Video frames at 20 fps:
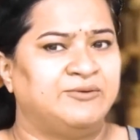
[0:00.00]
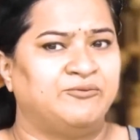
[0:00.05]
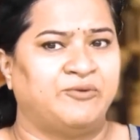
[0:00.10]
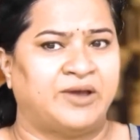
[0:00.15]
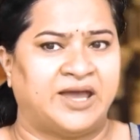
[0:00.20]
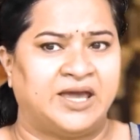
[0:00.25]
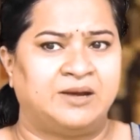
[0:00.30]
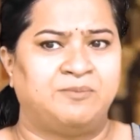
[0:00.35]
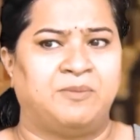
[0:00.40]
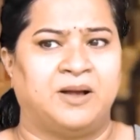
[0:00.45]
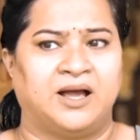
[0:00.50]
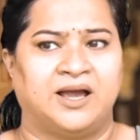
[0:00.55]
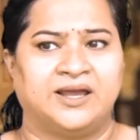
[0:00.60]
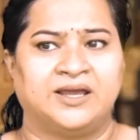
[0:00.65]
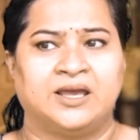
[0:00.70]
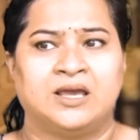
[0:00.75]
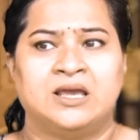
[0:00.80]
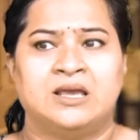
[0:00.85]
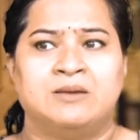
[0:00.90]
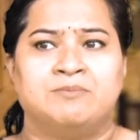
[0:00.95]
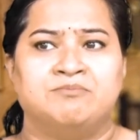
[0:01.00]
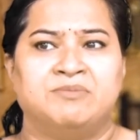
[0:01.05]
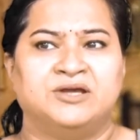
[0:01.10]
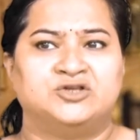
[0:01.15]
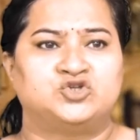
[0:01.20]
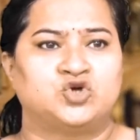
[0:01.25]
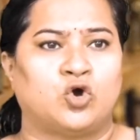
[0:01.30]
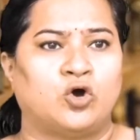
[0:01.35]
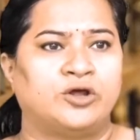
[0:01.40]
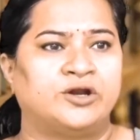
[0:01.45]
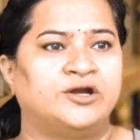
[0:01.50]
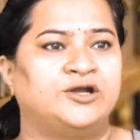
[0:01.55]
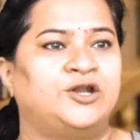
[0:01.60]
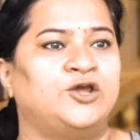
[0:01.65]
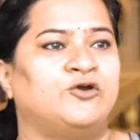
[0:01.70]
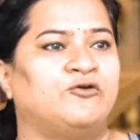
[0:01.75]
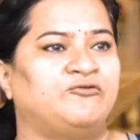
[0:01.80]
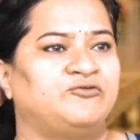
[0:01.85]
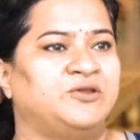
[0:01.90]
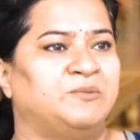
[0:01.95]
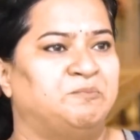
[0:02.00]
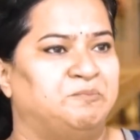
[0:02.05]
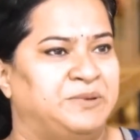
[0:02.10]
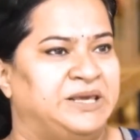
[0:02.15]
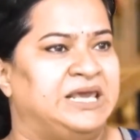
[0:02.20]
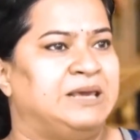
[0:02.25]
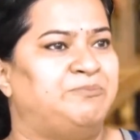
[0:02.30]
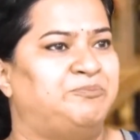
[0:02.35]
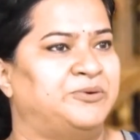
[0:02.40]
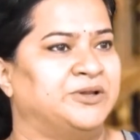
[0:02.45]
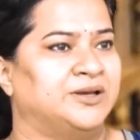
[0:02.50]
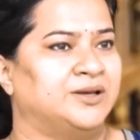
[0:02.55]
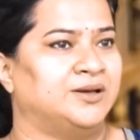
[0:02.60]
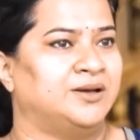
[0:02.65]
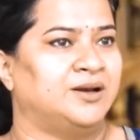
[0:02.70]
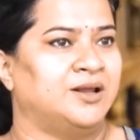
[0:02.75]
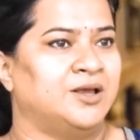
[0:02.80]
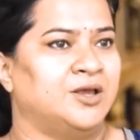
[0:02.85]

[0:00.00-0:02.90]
whereby majority of the people